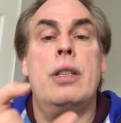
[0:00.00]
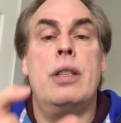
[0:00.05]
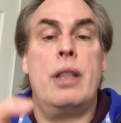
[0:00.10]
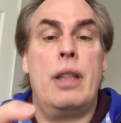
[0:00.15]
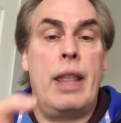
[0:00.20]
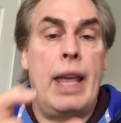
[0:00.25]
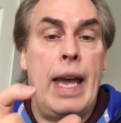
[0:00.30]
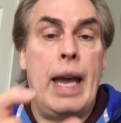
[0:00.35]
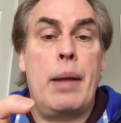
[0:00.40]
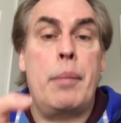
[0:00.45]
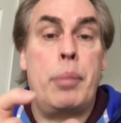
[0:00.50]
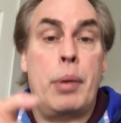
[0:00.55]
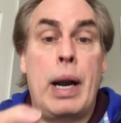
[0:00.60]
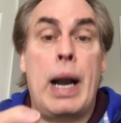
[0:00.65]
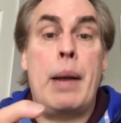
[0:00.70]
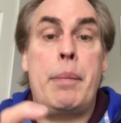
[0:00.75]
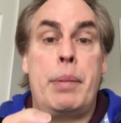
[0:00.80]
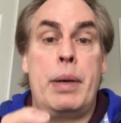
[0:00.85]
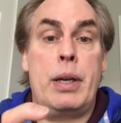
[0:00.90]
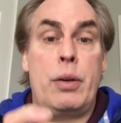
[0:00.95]
that
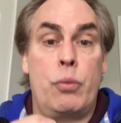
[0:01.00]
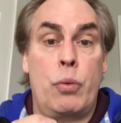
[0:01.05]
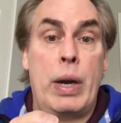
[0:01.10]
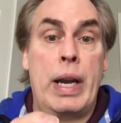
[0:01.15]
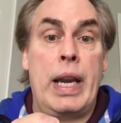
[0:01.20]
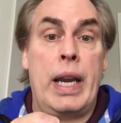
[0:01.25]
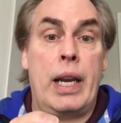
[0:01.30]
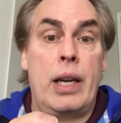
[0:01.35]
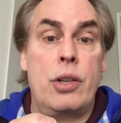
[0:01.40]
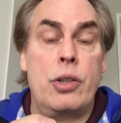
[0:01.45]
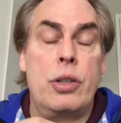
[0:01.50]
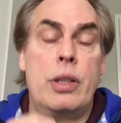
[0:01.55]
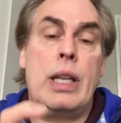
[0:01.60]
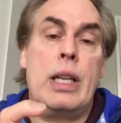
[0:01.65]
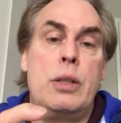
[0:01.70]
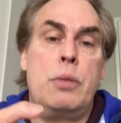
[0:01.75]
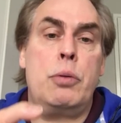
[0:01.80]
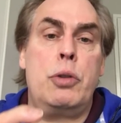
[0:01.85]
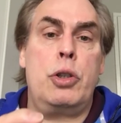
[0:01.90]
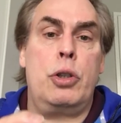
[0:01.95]
property range, and
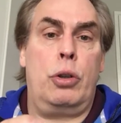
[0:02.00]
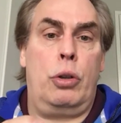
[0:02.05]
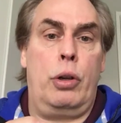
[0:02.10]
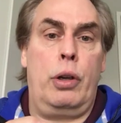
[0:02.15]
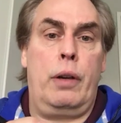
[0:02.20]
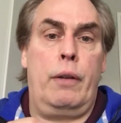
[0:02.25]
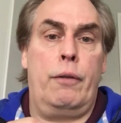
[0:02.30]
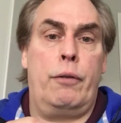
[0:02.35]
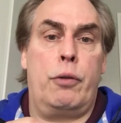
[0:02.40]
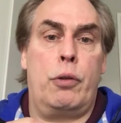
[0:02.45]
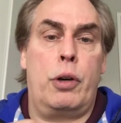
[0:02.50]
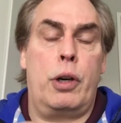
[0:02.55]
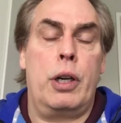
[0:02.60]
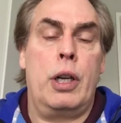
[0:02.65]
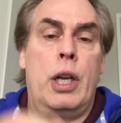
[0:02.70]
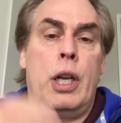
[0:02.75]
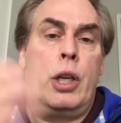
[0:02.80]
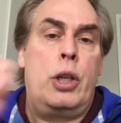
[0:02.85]
that's what you're looking for.